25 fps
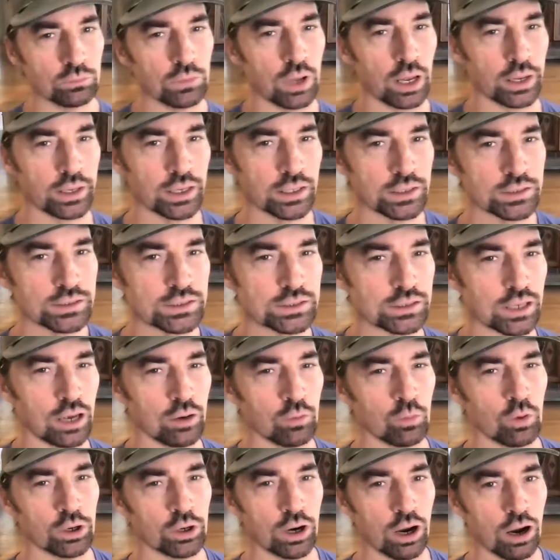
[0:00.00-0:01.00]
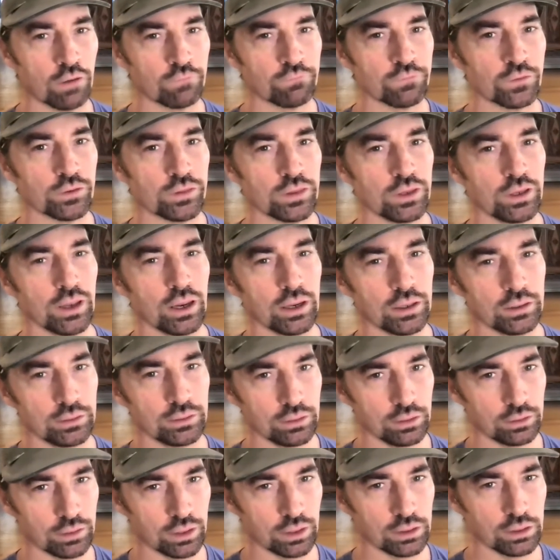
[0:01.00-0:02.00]
I guess I want to offer the
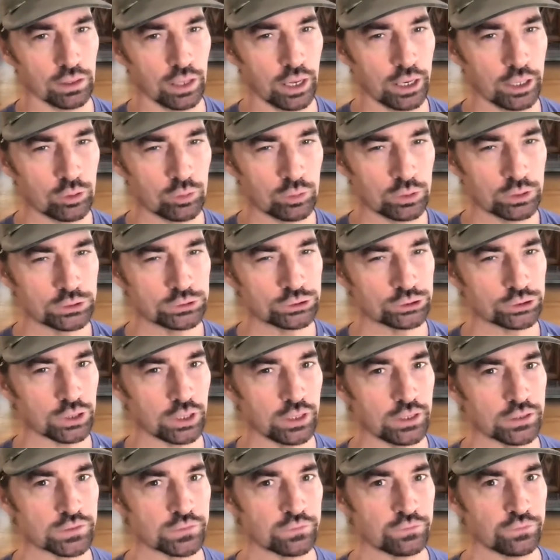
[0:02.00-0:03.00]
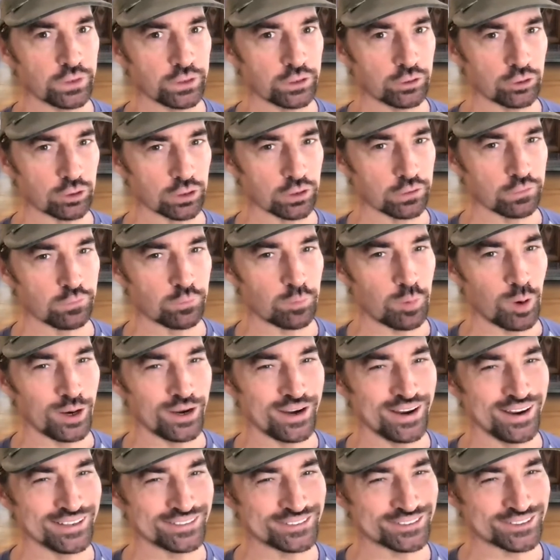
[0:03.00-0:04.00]
idea that language is figurative by
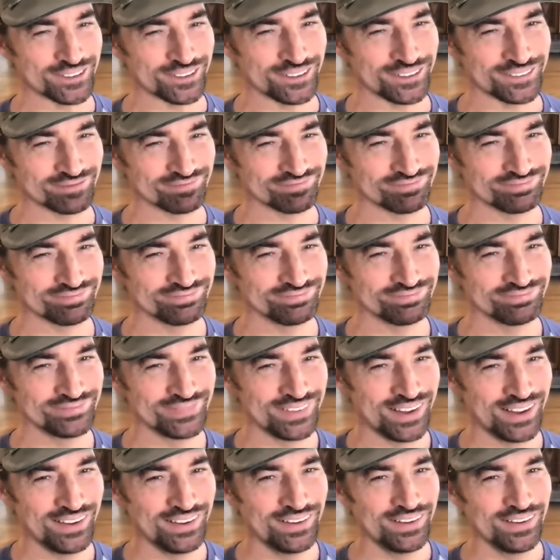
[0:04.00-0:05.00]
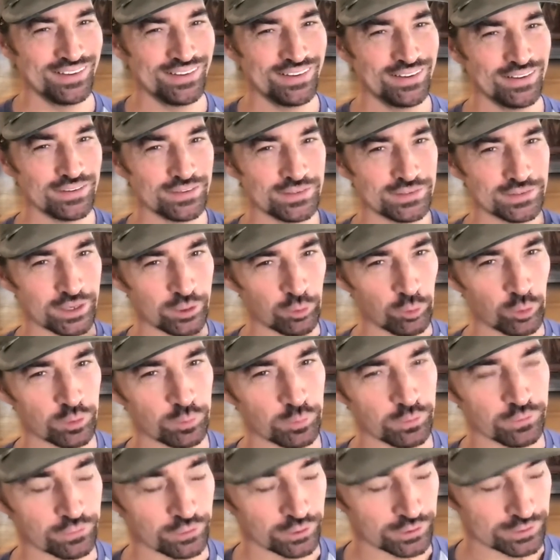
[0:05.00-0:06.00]
nature. Stay with
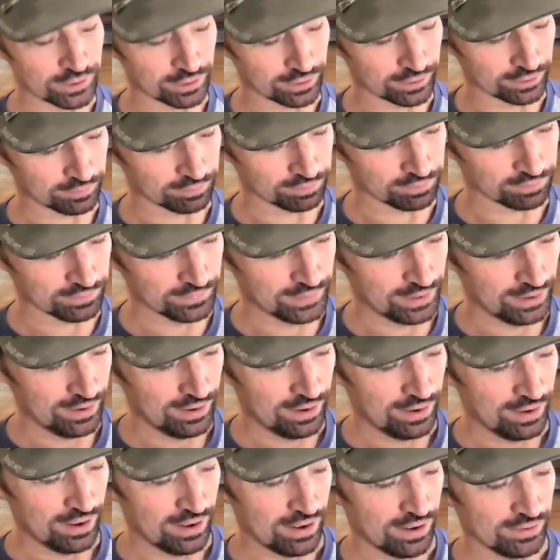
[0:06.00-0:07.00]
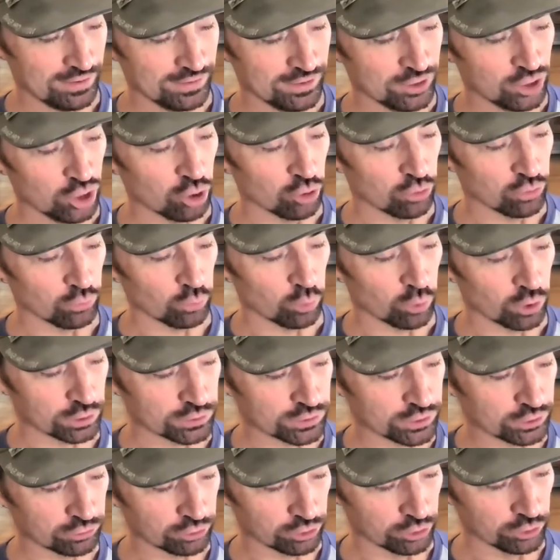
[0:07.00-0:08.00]
me for a second. You know, the
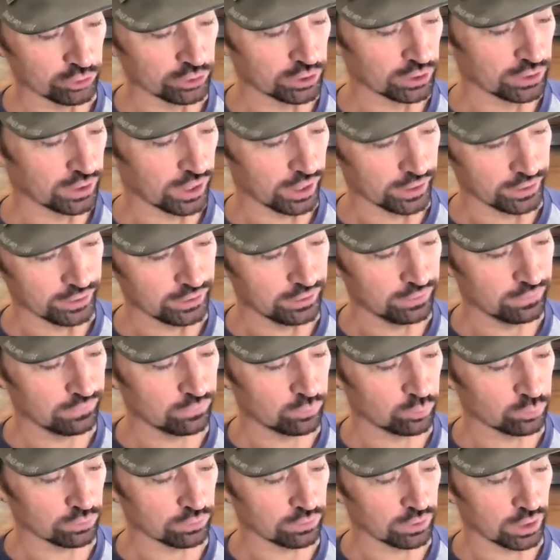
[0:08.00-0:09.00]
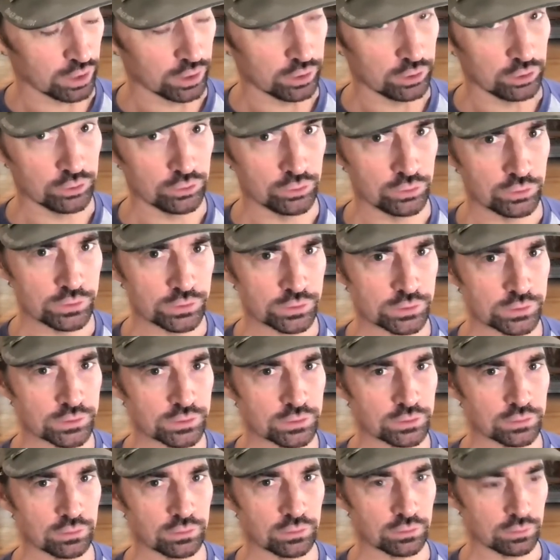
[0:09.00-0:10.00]
words crude and naive that I
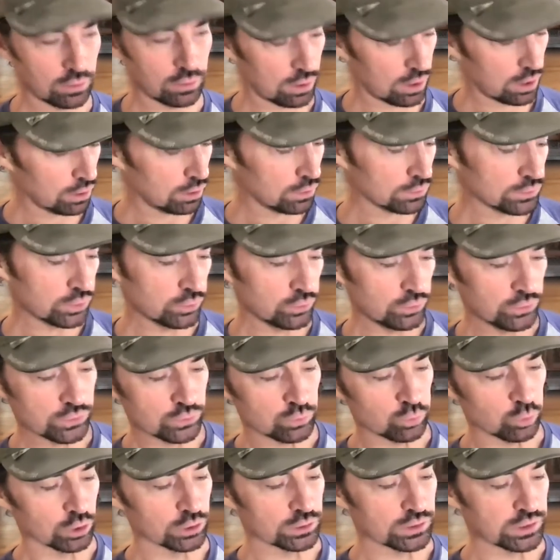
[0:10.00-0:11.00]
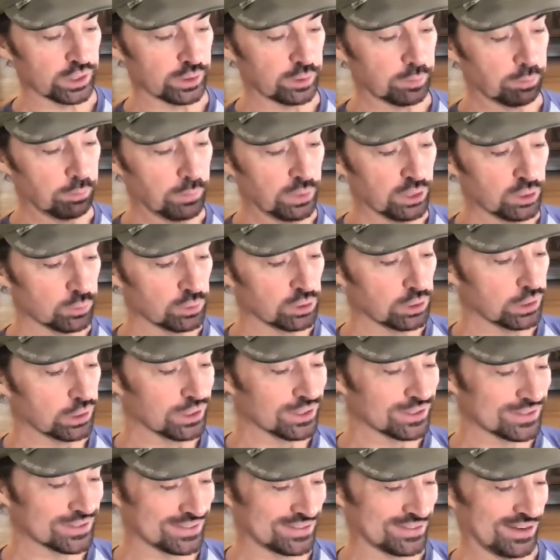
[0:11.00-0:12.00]
used, I also use words like
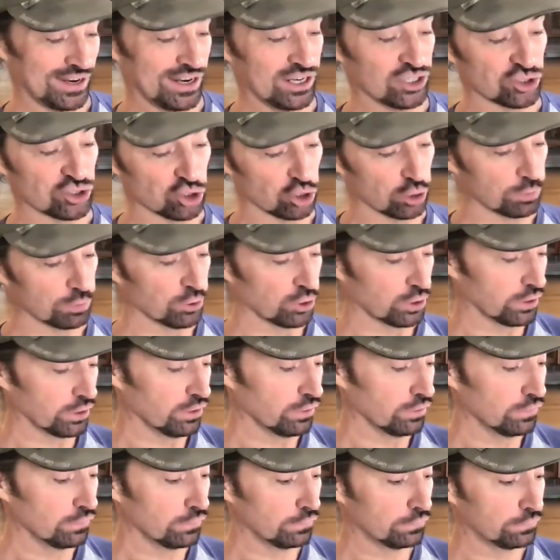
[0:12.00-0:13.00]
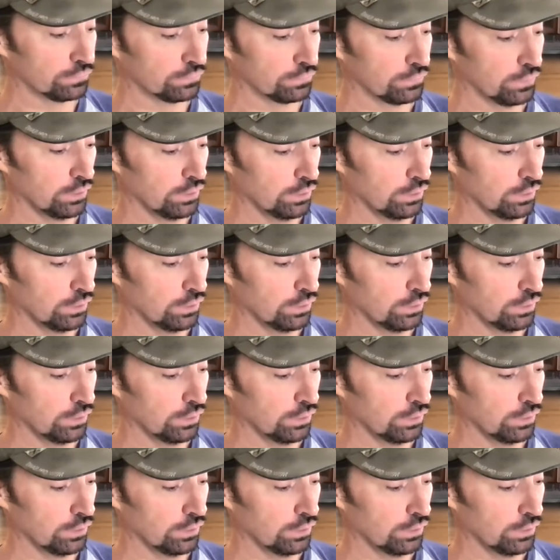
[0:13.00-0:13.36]
minimalist, interpretive,